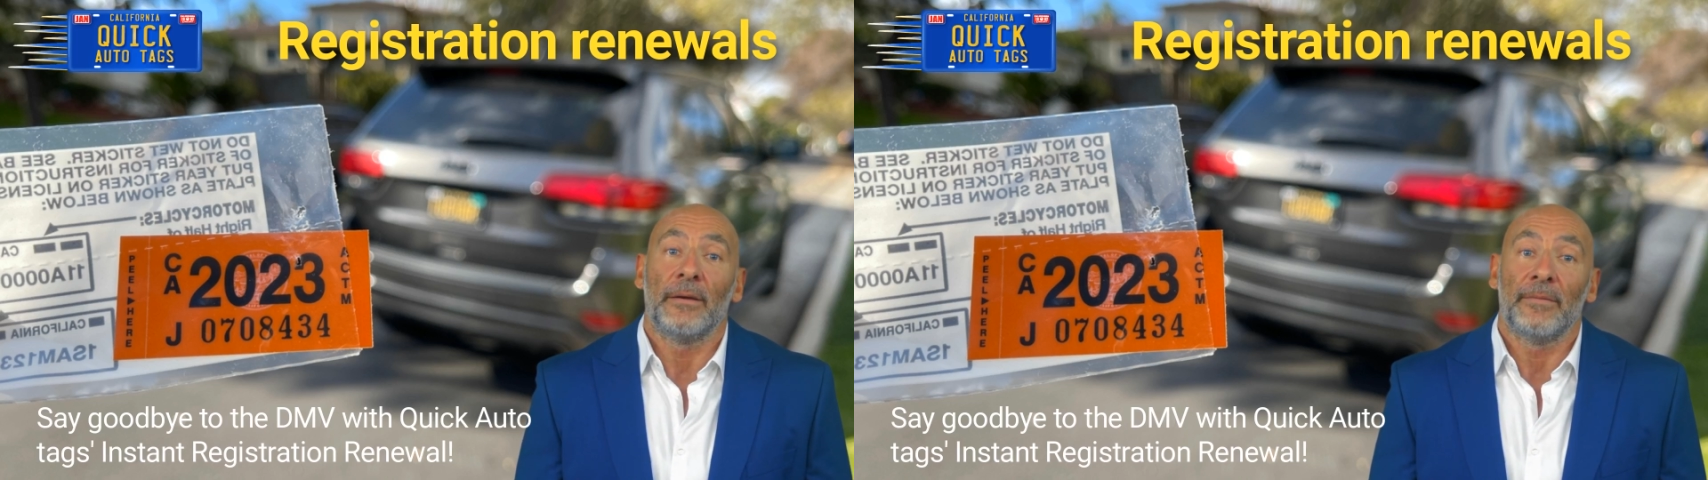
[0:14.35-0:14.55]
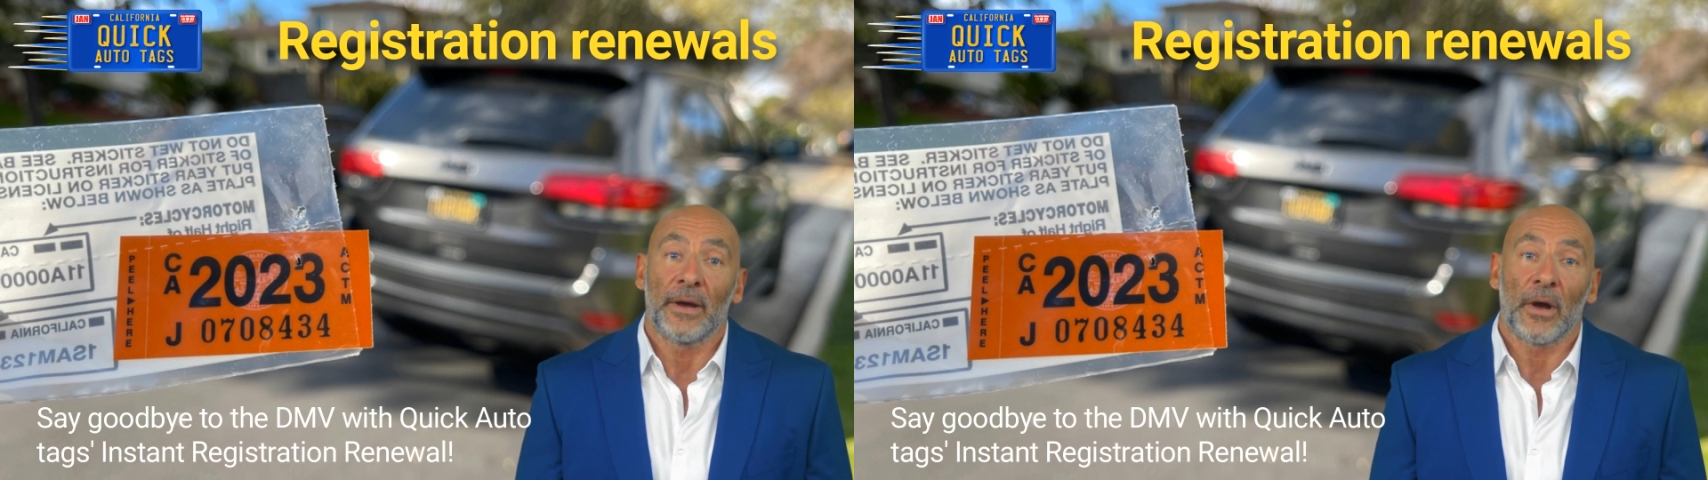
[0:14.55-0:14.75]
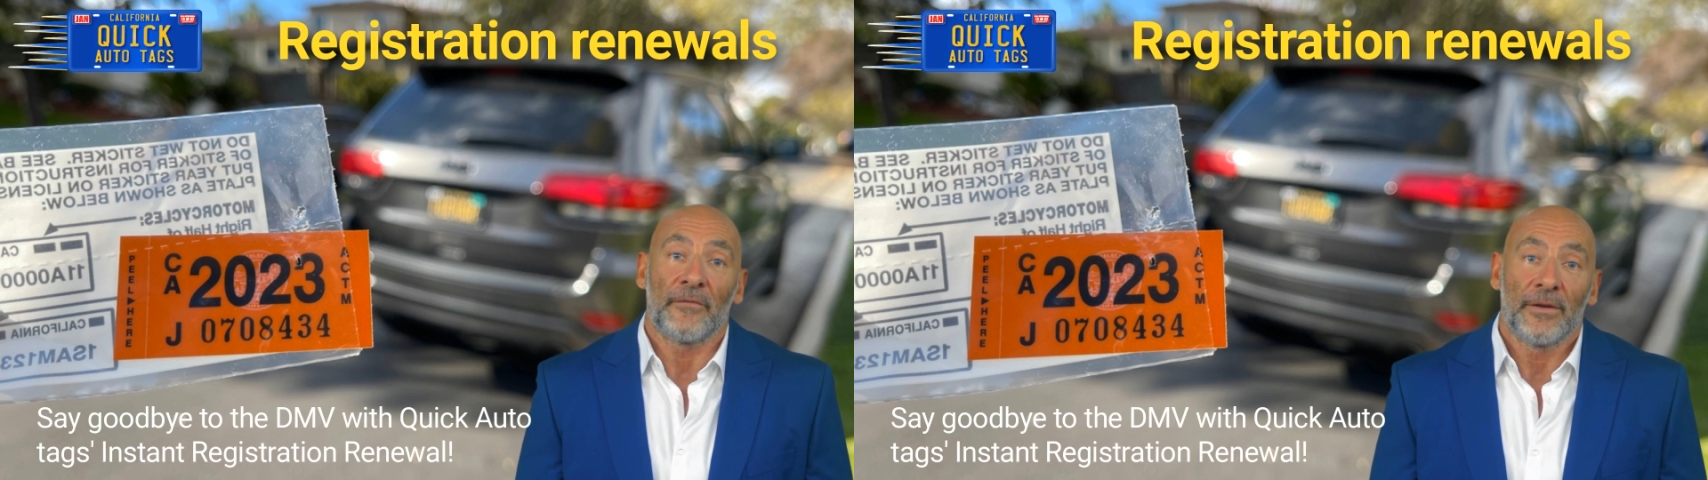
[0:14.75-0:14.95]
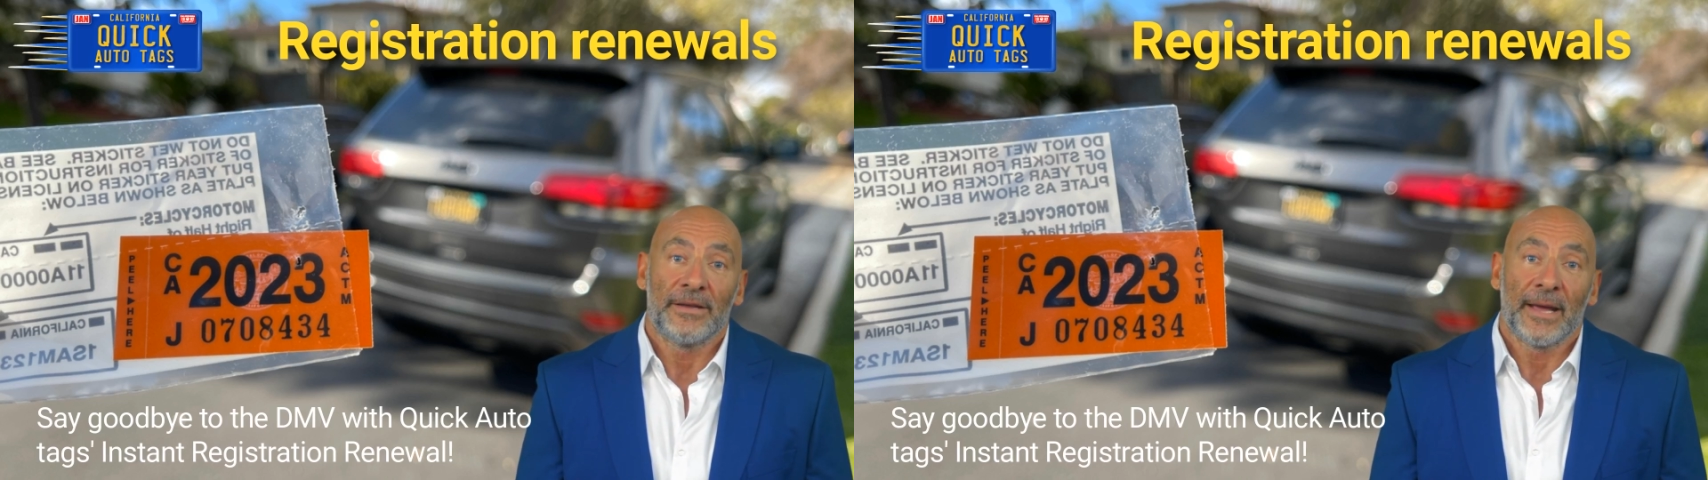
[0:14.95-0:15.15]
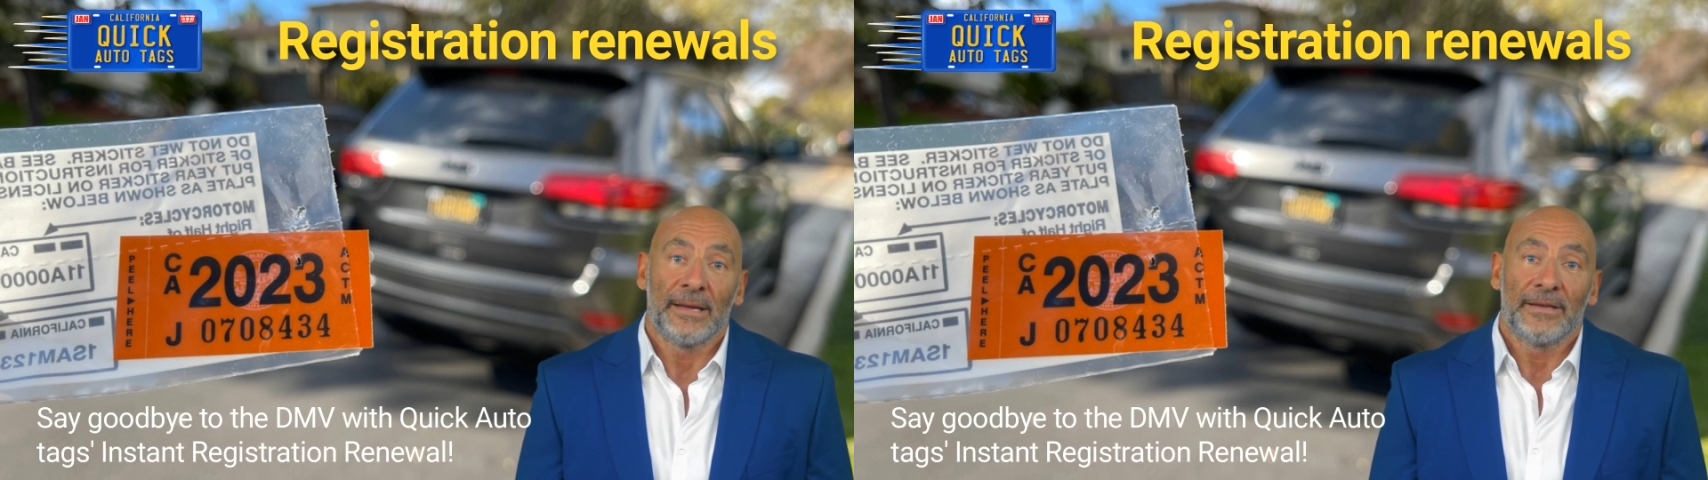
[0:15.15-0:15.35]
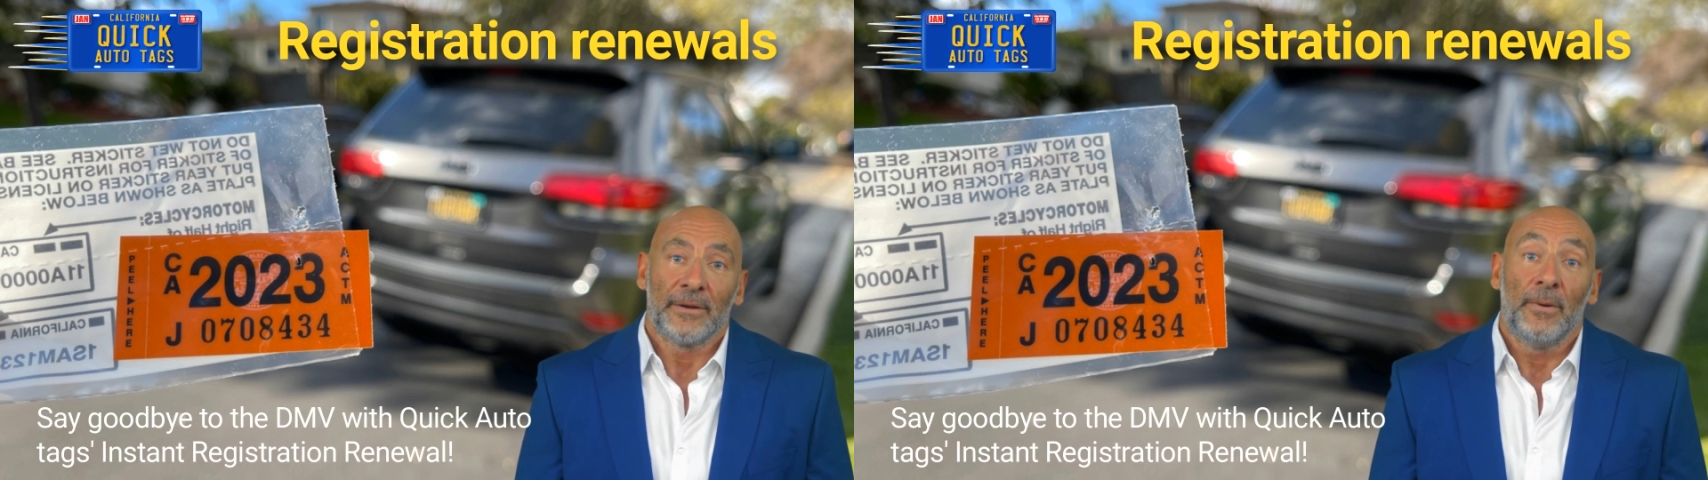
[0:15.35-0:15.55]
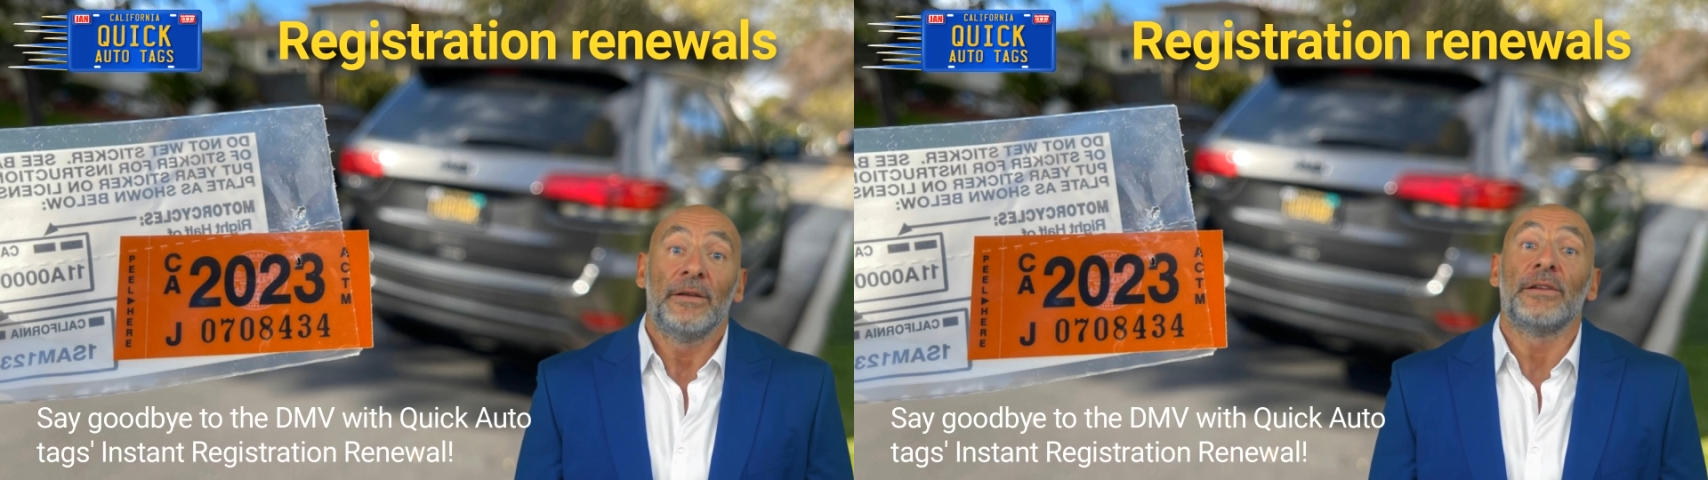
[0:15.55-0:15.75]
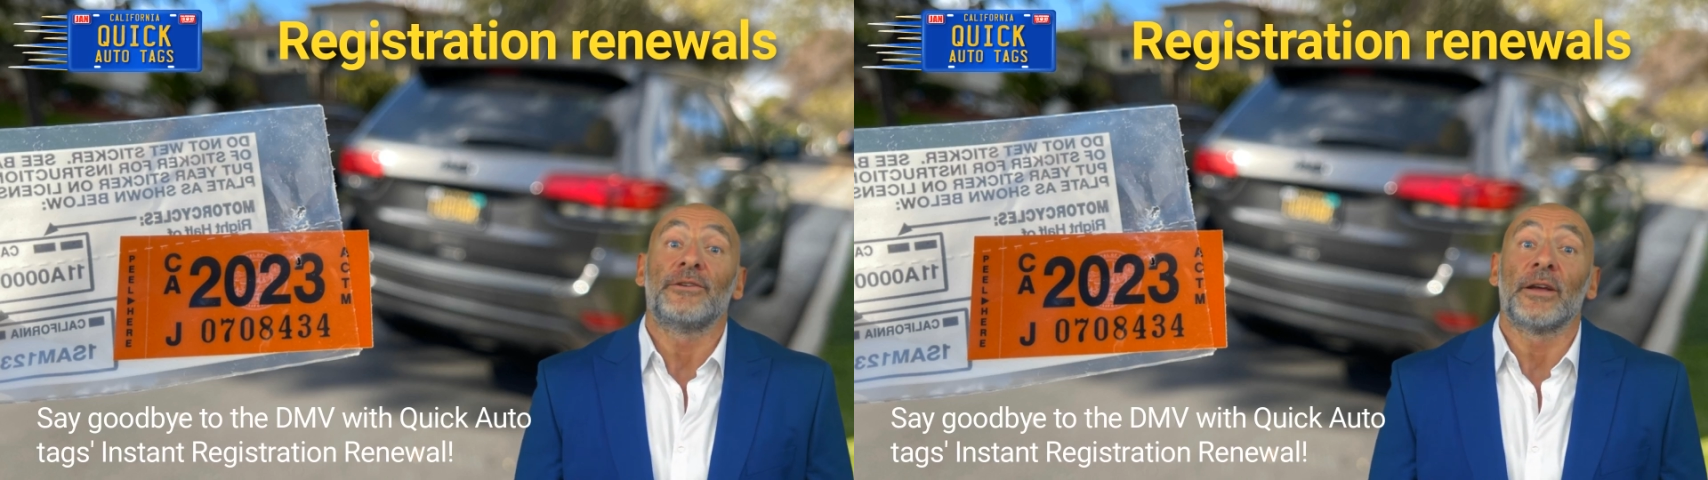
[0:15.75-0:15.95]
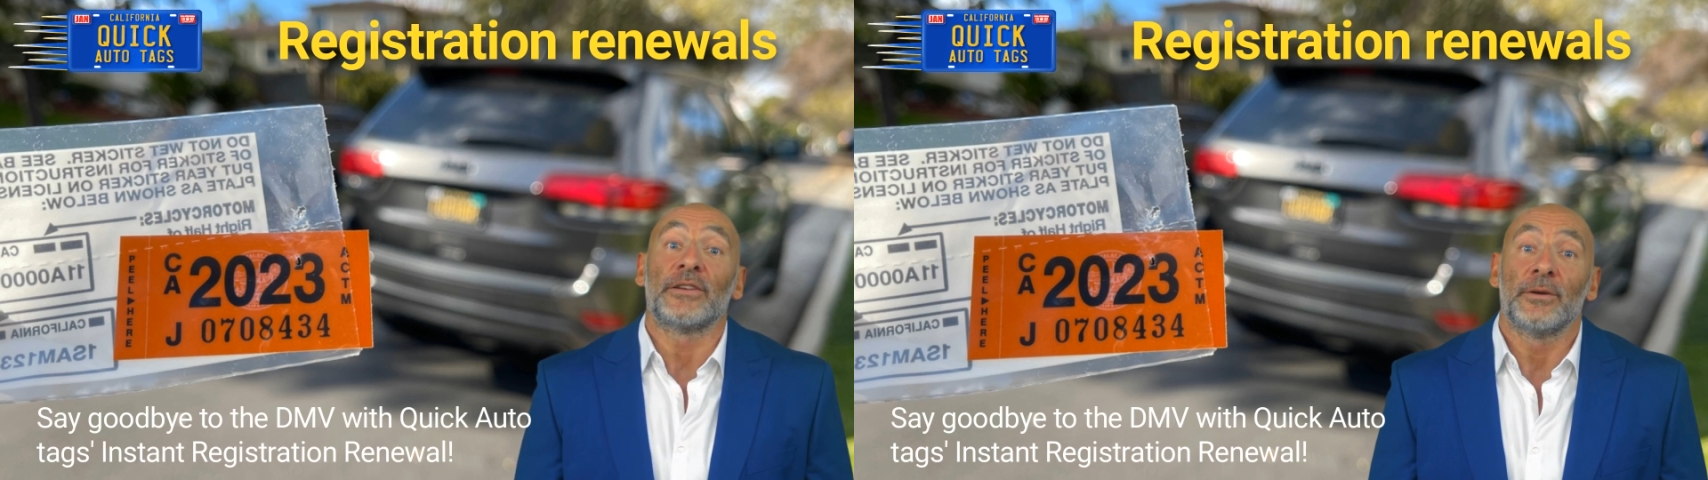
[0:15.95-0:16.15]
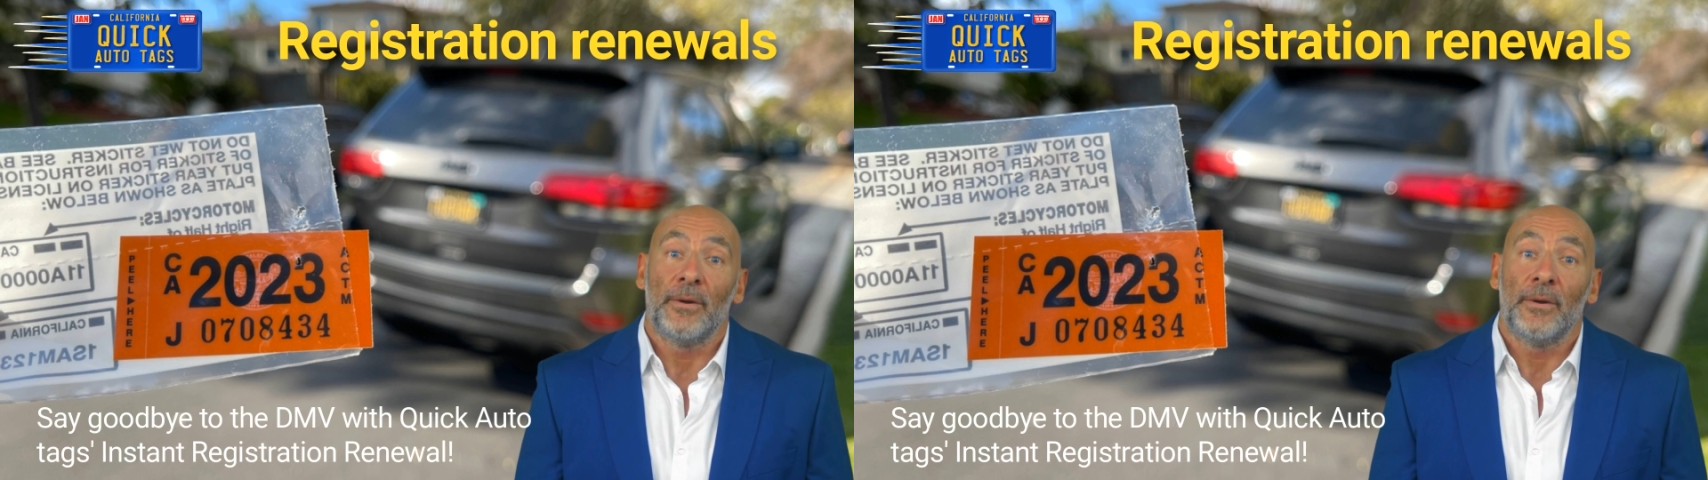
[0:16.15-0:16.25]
that offers instant registration